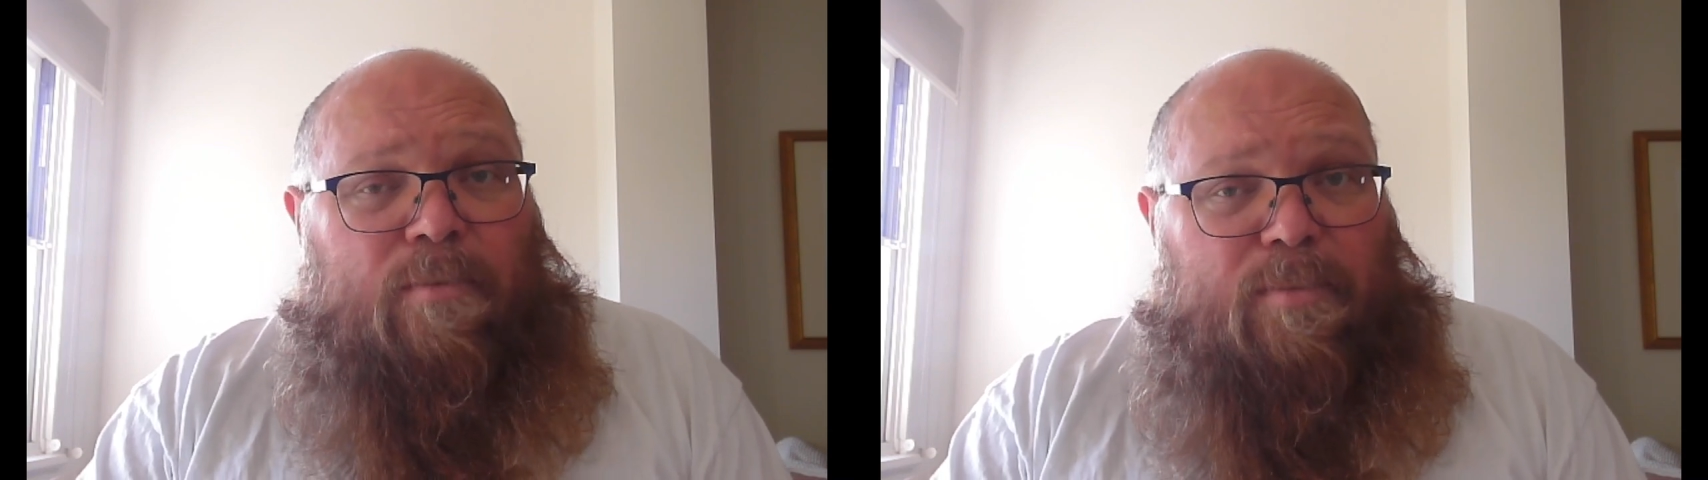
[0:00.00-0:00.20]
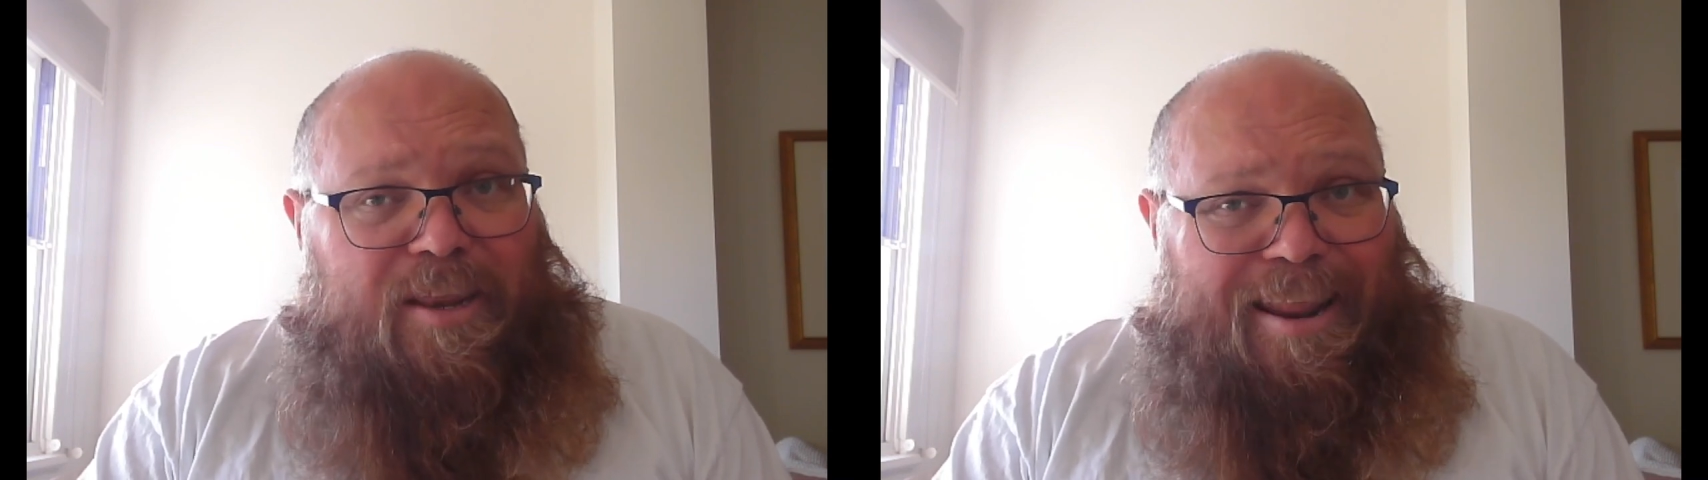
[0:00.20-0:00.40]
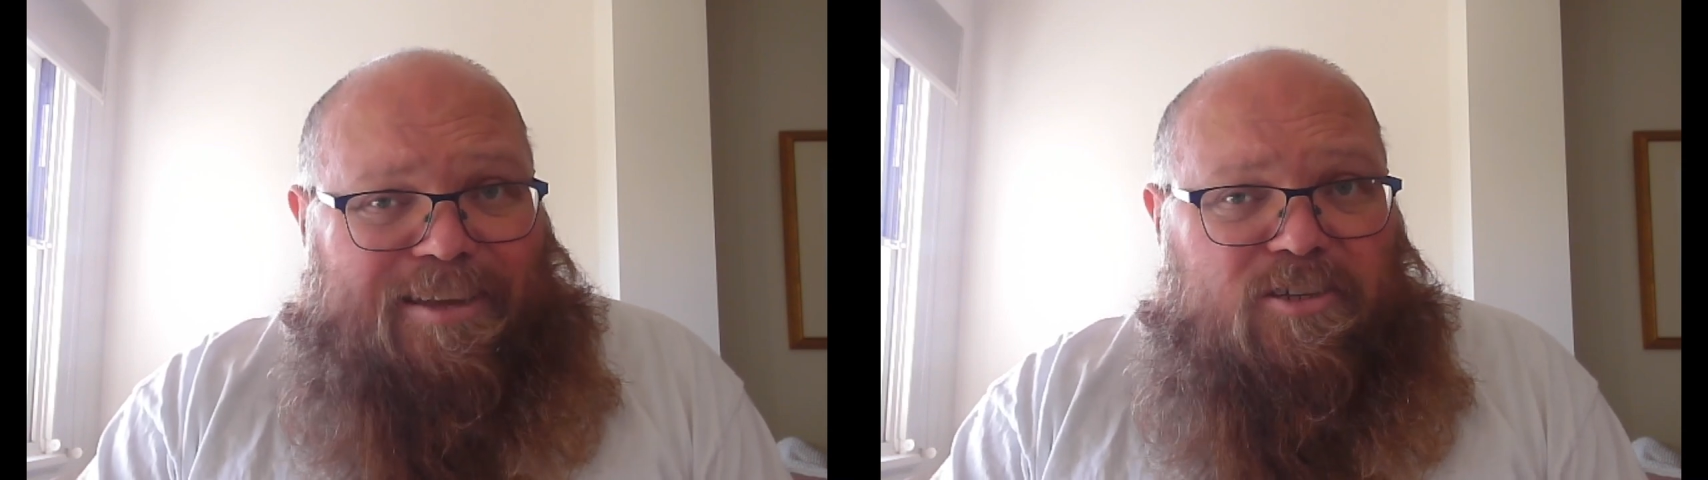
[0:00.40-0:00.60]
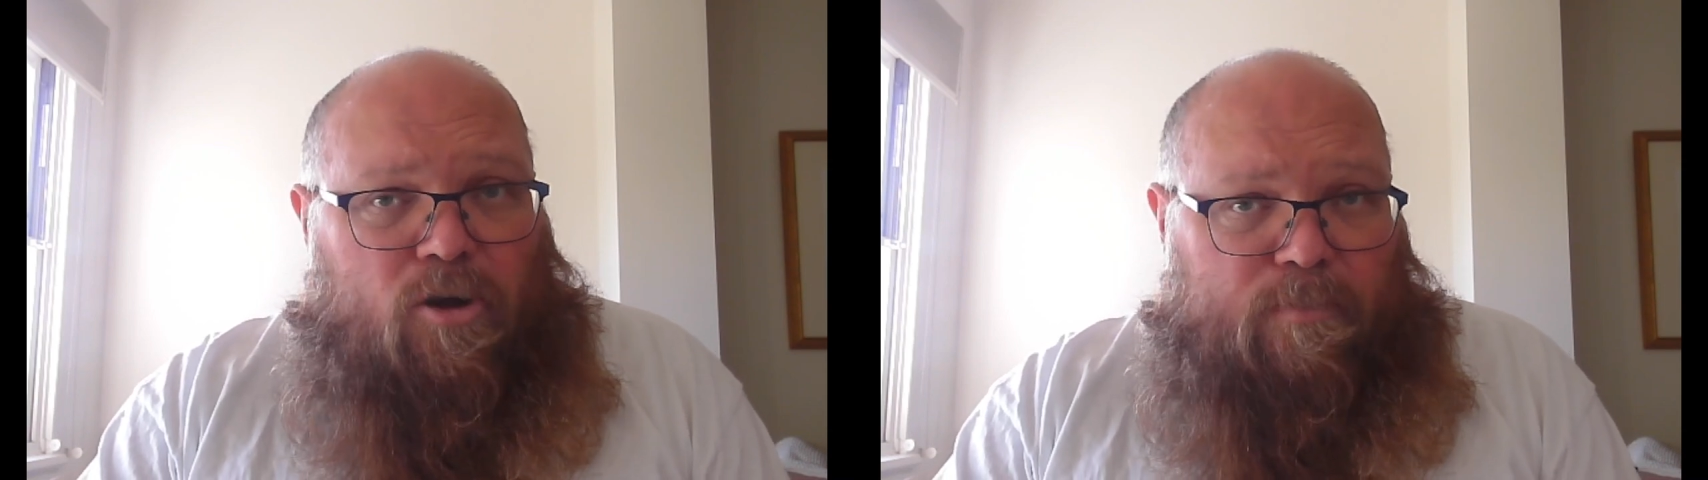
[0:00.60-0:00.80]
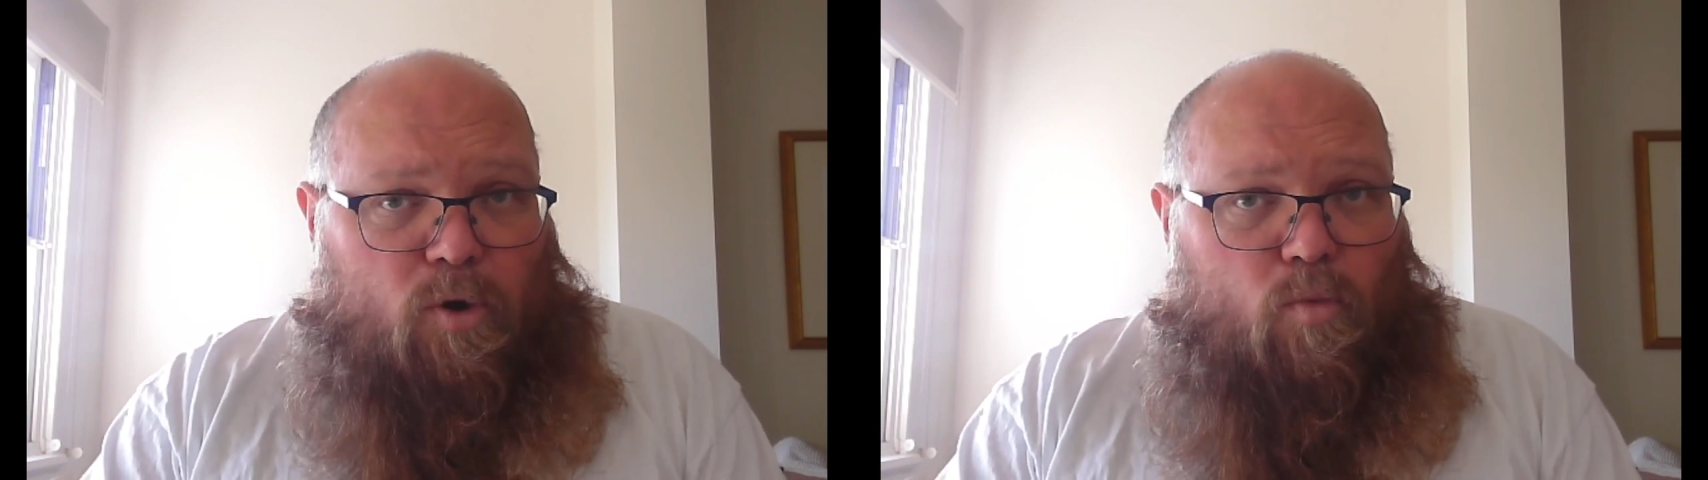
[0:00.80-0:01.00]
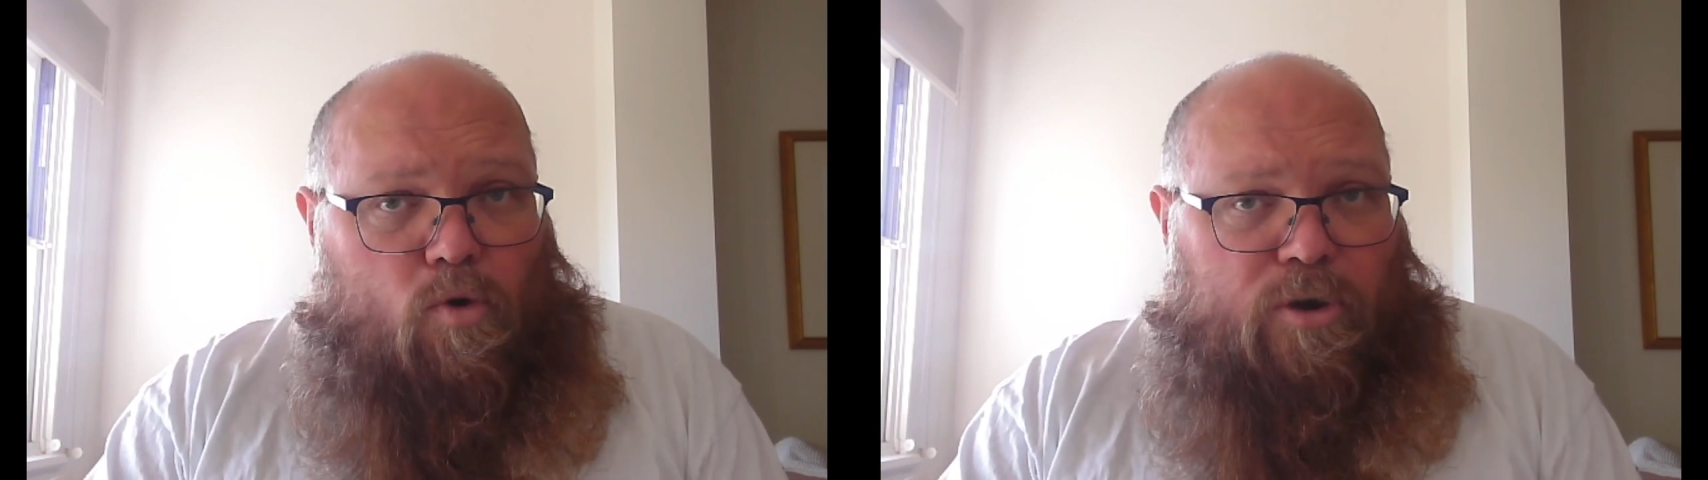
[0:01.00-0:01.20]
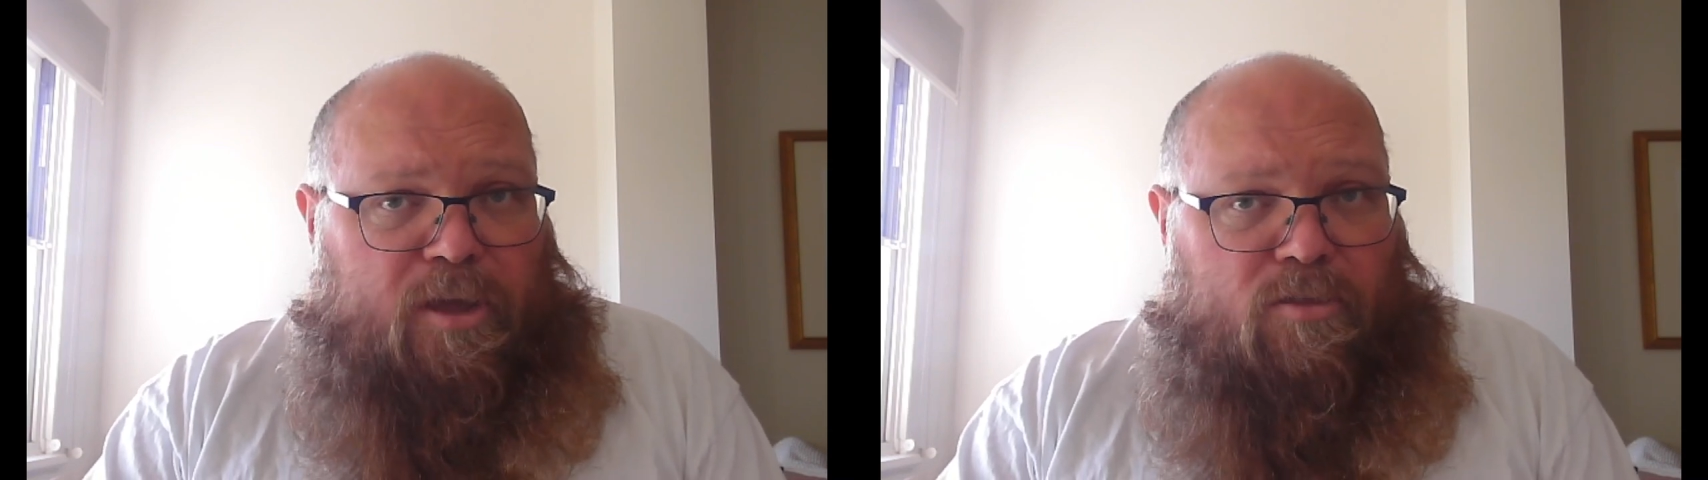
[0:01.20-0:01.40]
but the next time you're walking